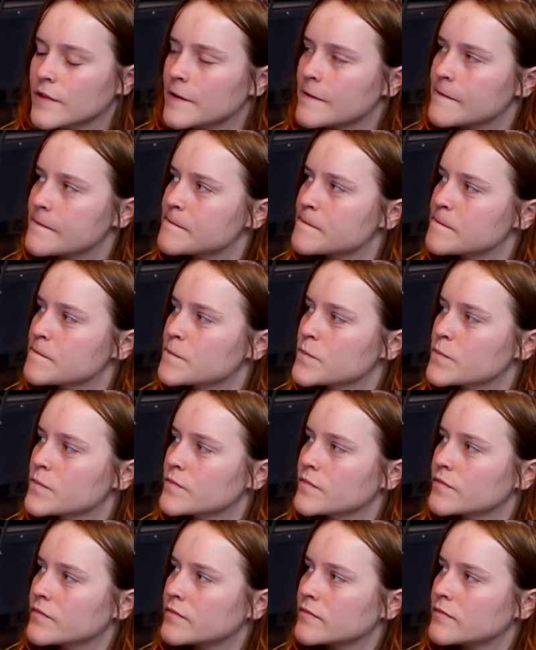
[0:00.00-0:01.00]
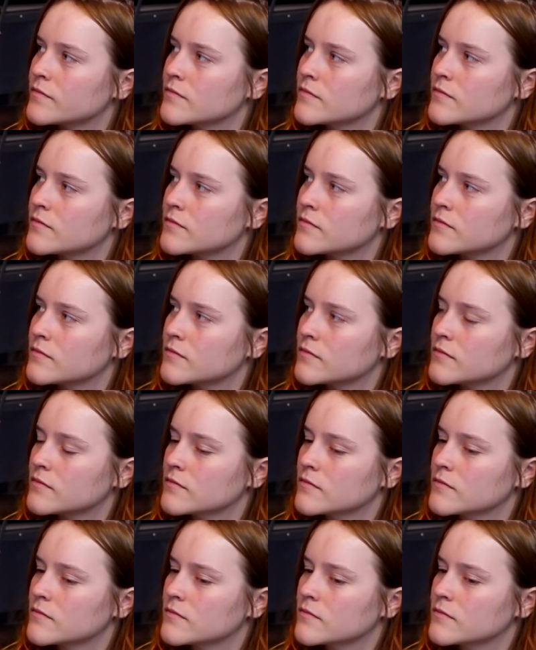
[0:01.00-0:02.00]

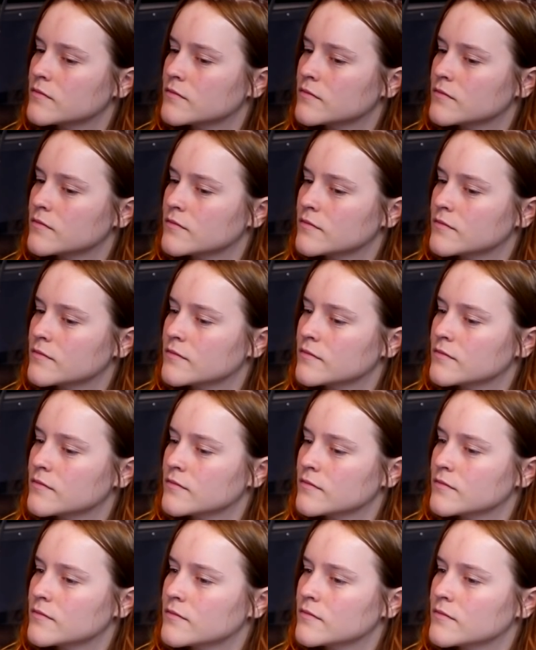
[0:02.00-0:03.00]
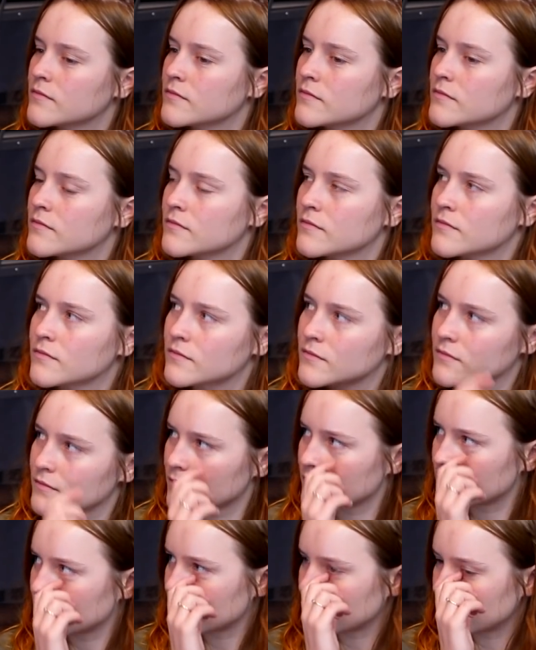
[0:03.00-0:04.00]

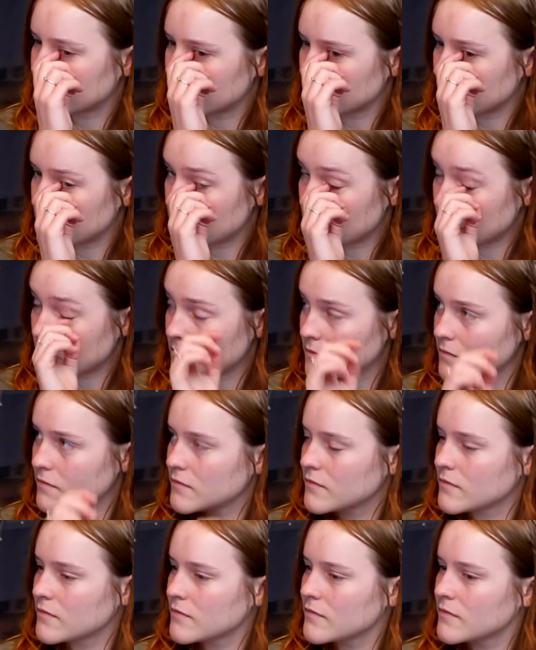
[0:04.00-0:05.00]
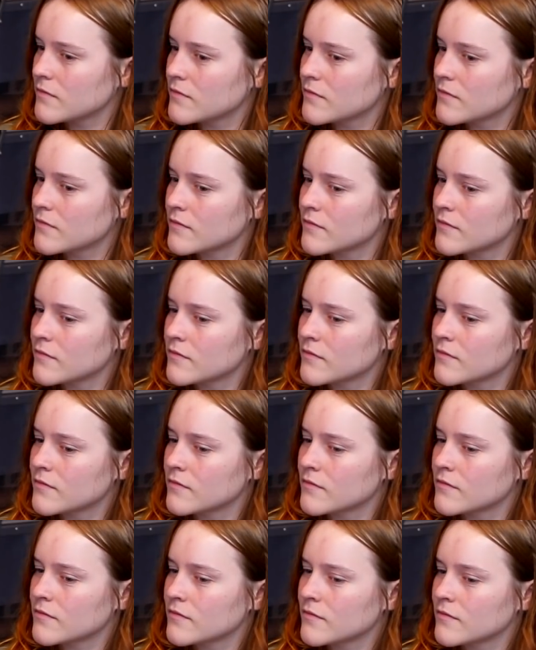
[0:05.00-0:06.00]

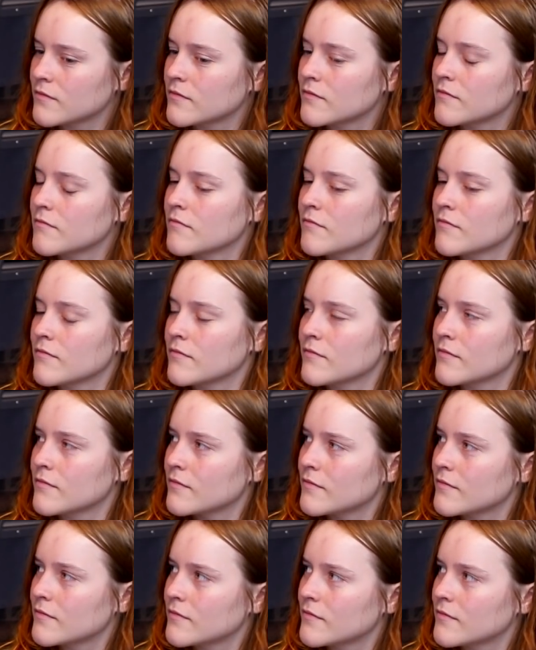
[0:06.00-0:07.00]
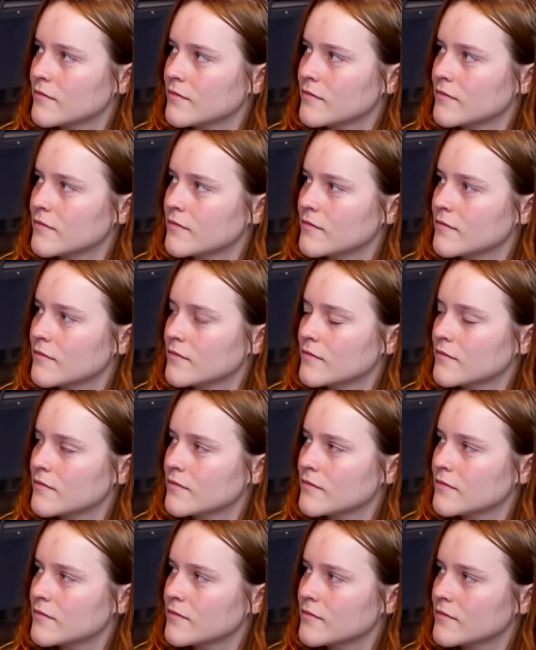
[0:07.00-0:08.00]
[no speech]